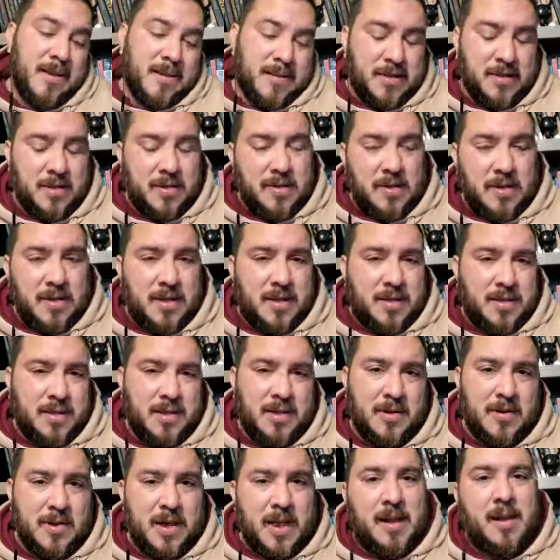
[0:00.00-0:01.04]
So you can
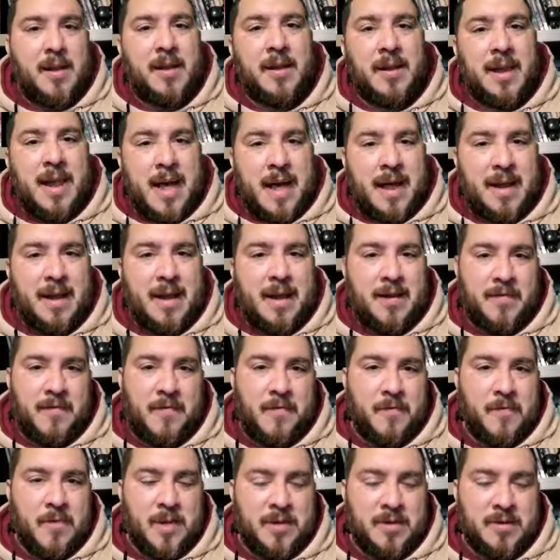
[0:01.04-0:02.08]
still get a lot out of
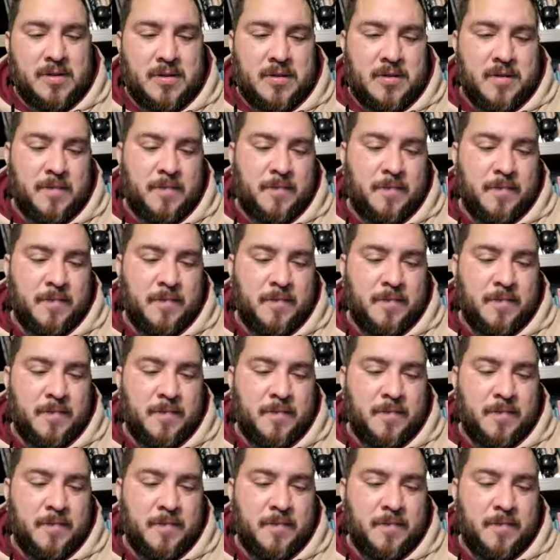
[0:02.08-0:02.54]
a wizard,